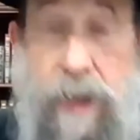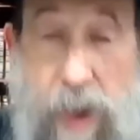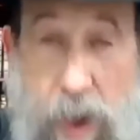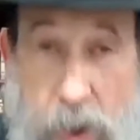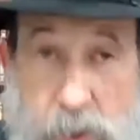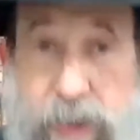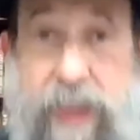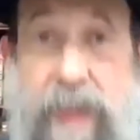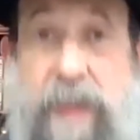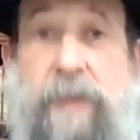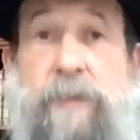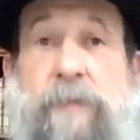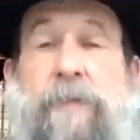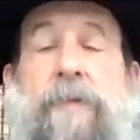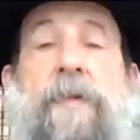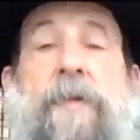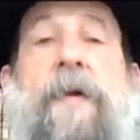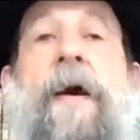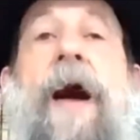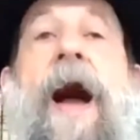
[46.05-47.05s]
Okay.
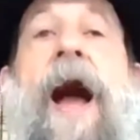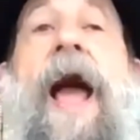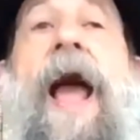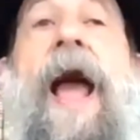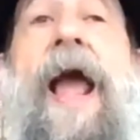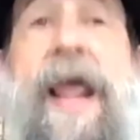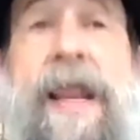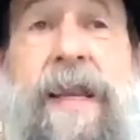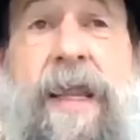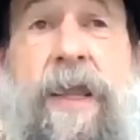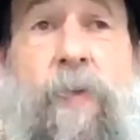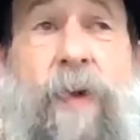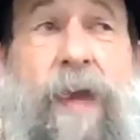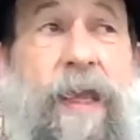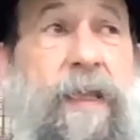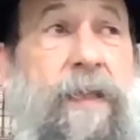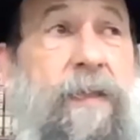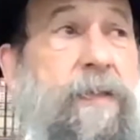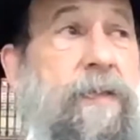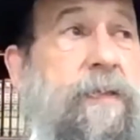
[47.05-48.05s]

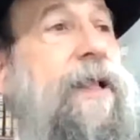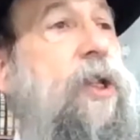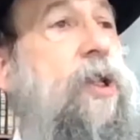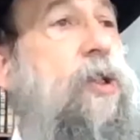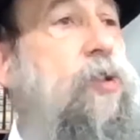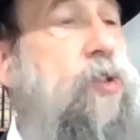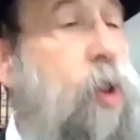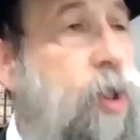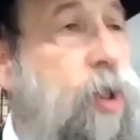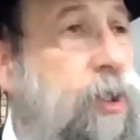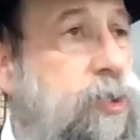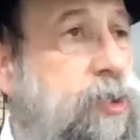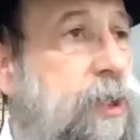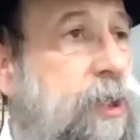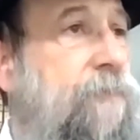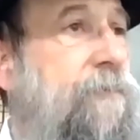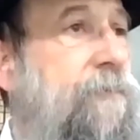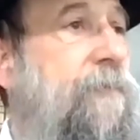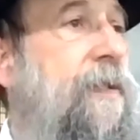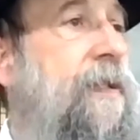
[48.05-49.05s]
Anyway,
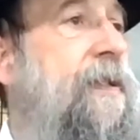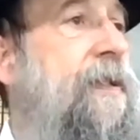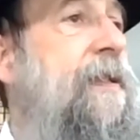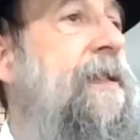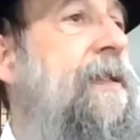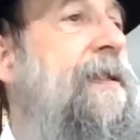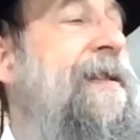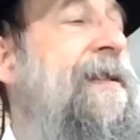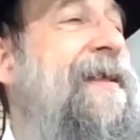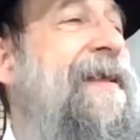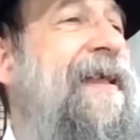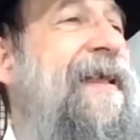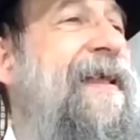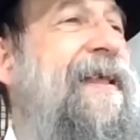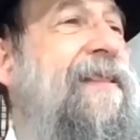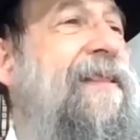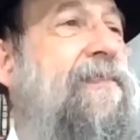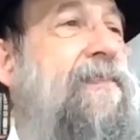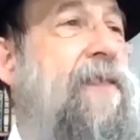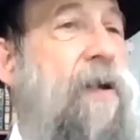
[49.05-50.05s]
Kedoshim
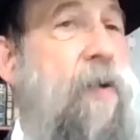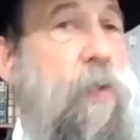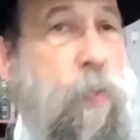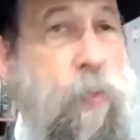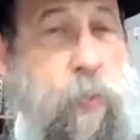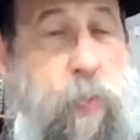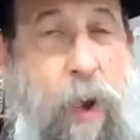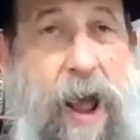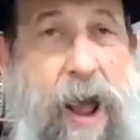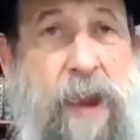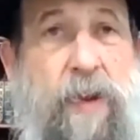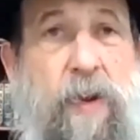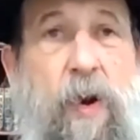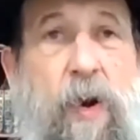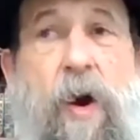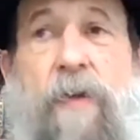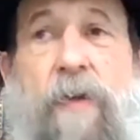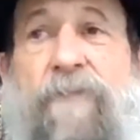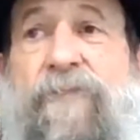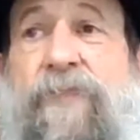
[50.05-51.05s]
is one
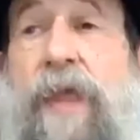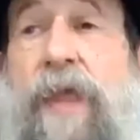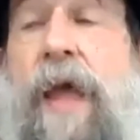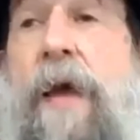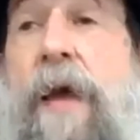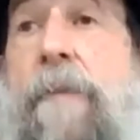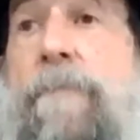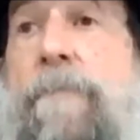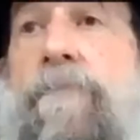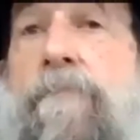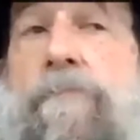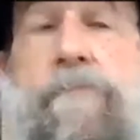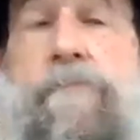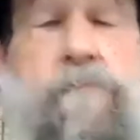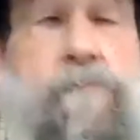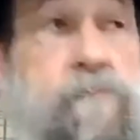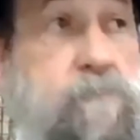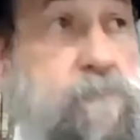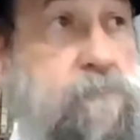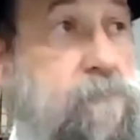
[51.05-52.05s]
of the
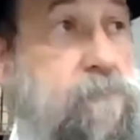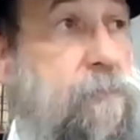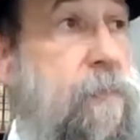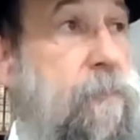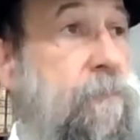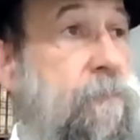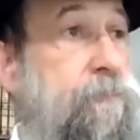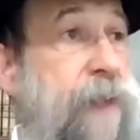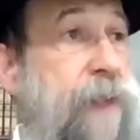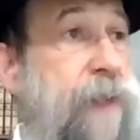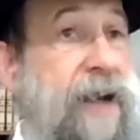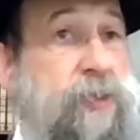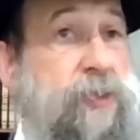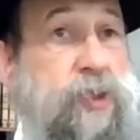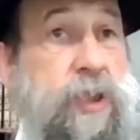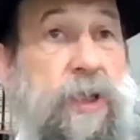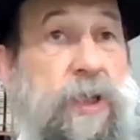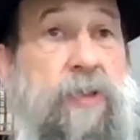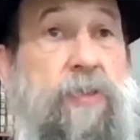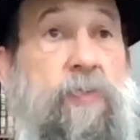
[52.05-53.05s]

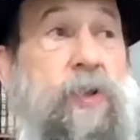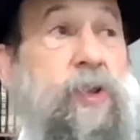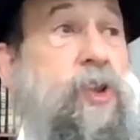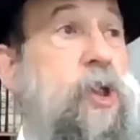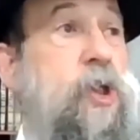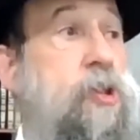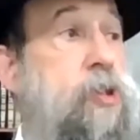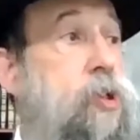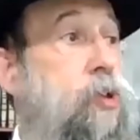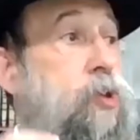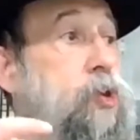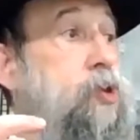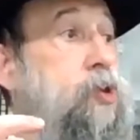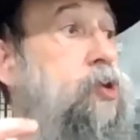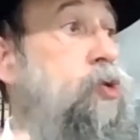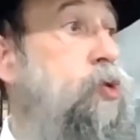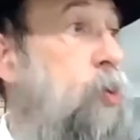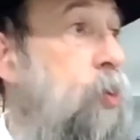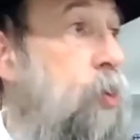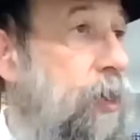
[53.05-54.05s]
Parshios which is
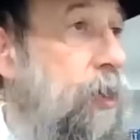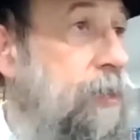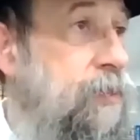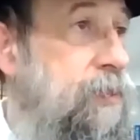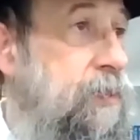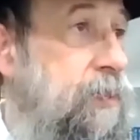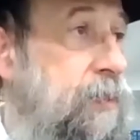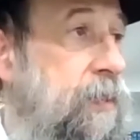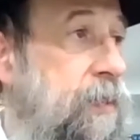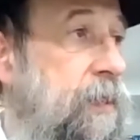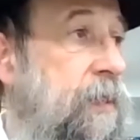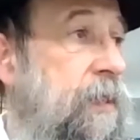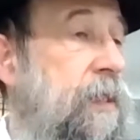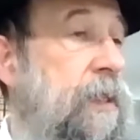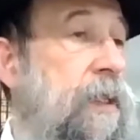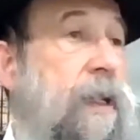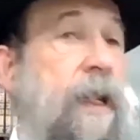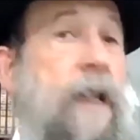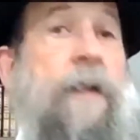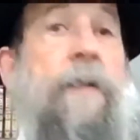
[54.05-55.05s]
short
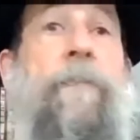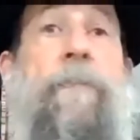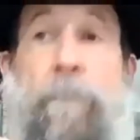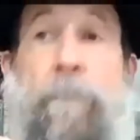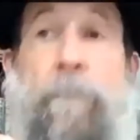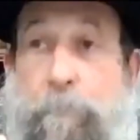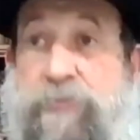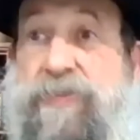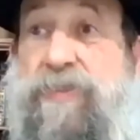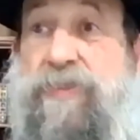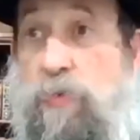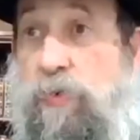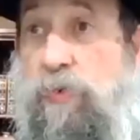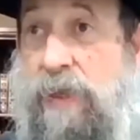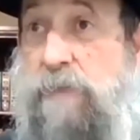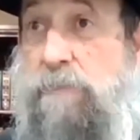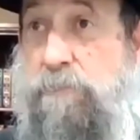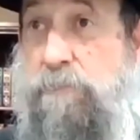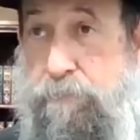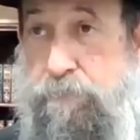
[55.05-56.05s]
in
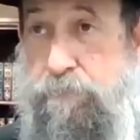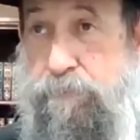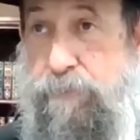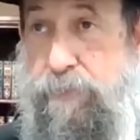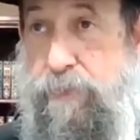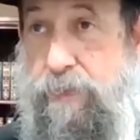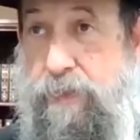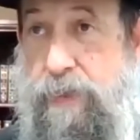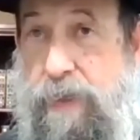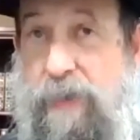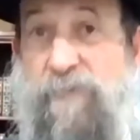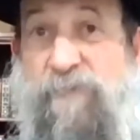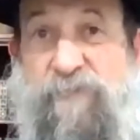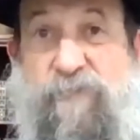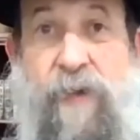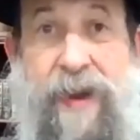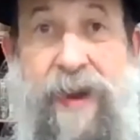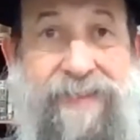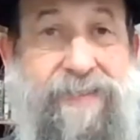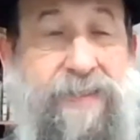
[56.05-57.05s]
psukim, in
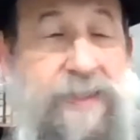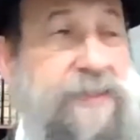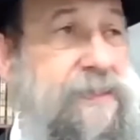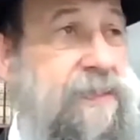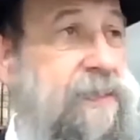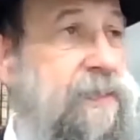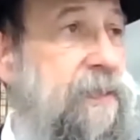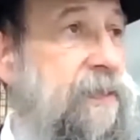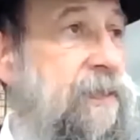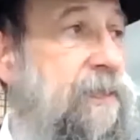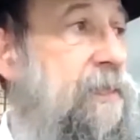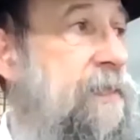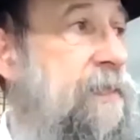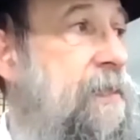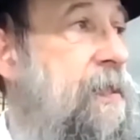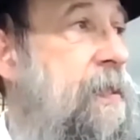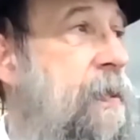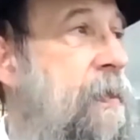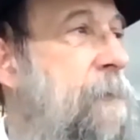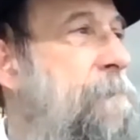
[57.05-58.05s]
phrases,
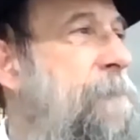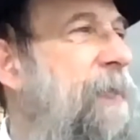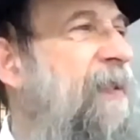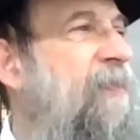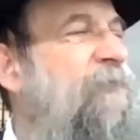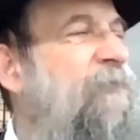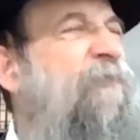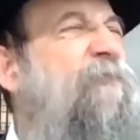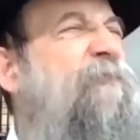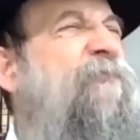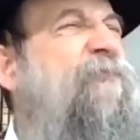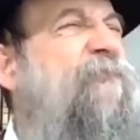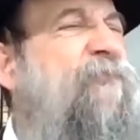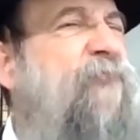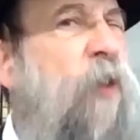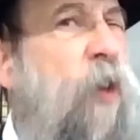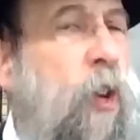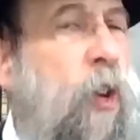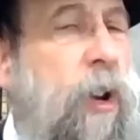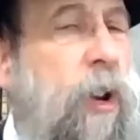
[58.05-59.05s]
but
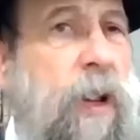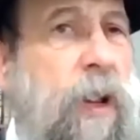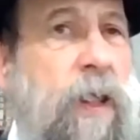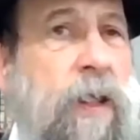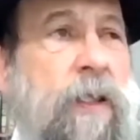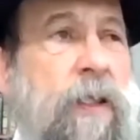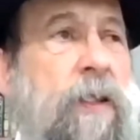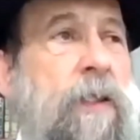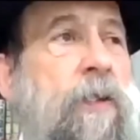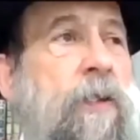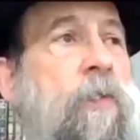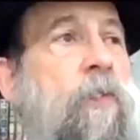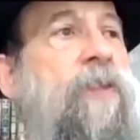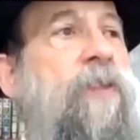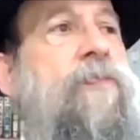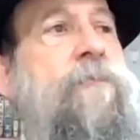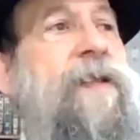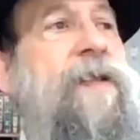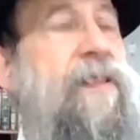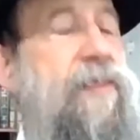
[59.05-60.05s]
full
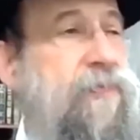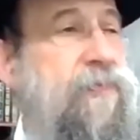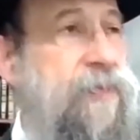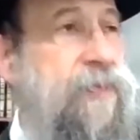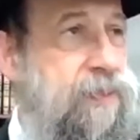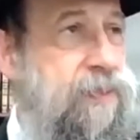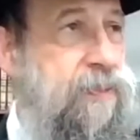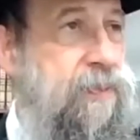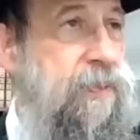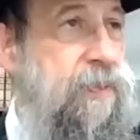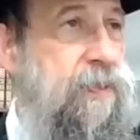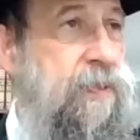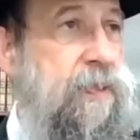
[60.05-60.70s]
with mitzvahs.